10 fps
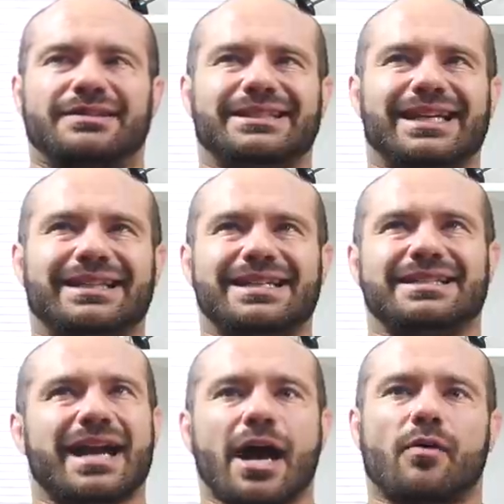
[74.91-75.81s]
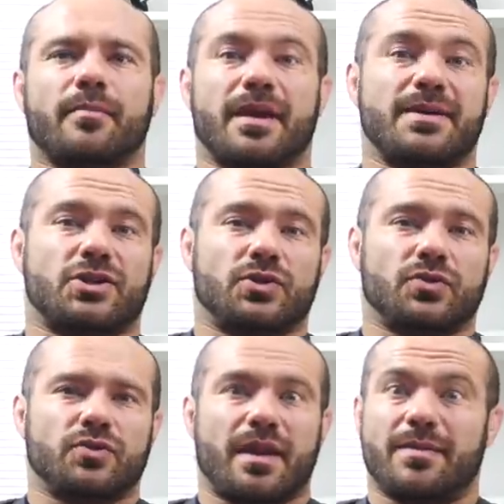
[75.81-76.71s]
gee, at least an hour, maybe
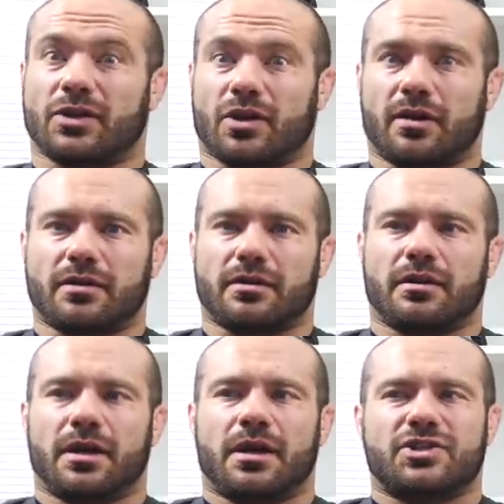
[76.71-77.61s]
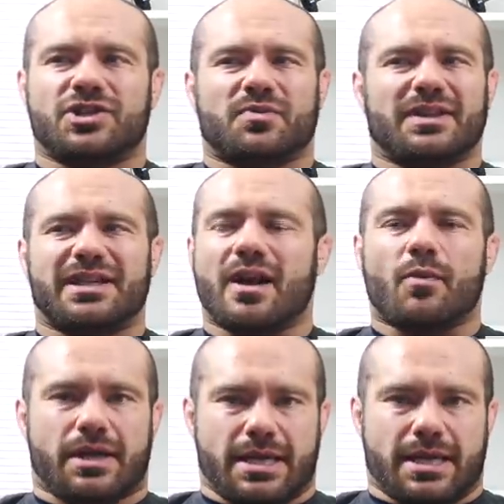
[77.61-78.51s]
two, maybe longer, just really not
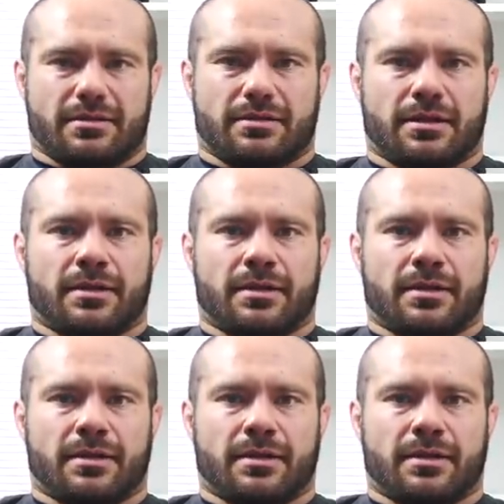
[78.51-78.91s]
want to eat.